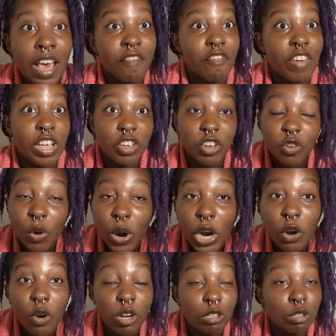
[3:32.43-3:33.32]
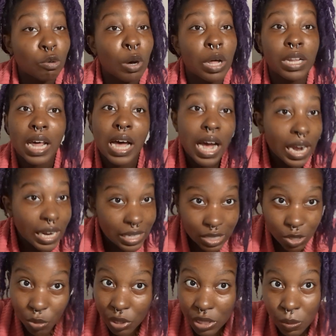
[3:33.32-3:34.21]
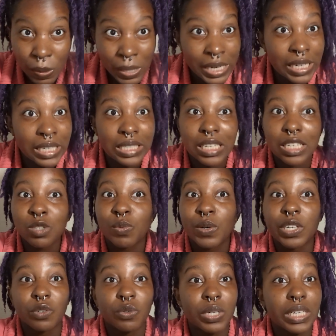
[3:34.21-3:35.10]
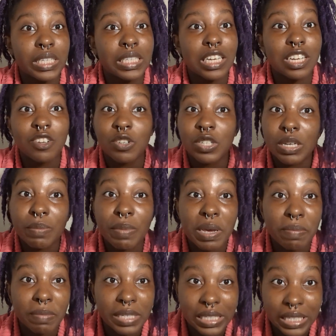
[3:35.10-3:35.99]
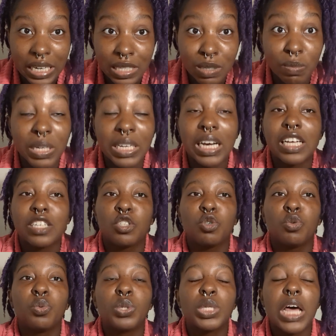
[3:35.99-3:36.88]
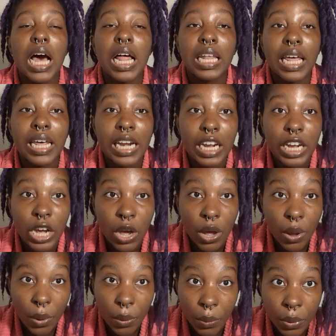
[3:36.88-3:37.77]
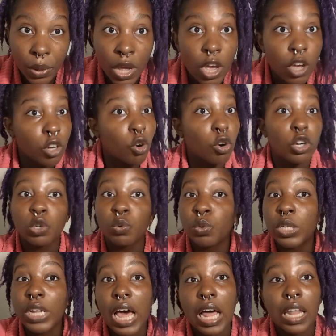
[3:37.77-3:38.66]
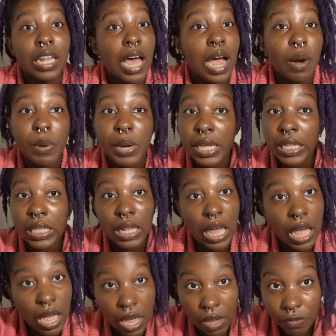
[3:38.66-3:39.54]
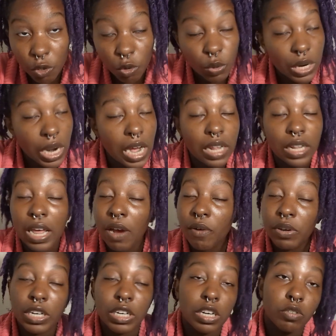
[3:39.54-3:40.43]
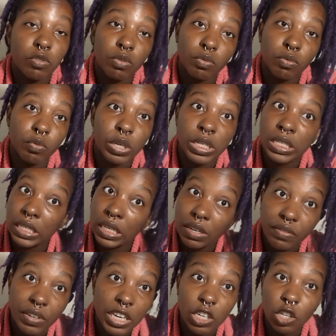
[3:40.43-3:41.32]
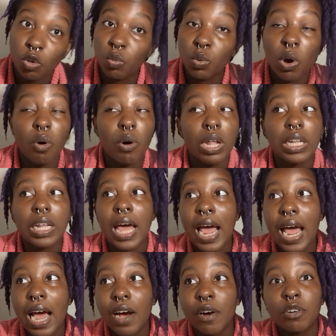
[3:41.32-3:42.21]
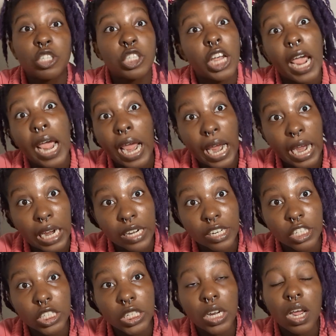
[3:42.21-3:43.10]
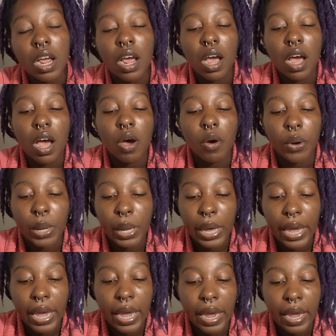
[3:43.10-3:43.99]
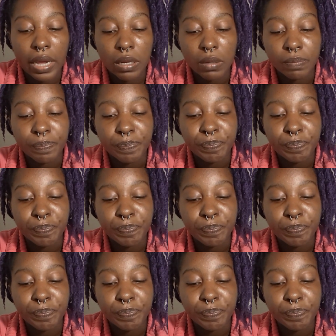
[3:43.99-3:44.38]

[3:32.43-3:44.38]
then you are going to align to experiences where you continue to make mistakes, because you will not let it go. Or you will not allow in love. You will not allow in receiving. You won't allow change. Okay?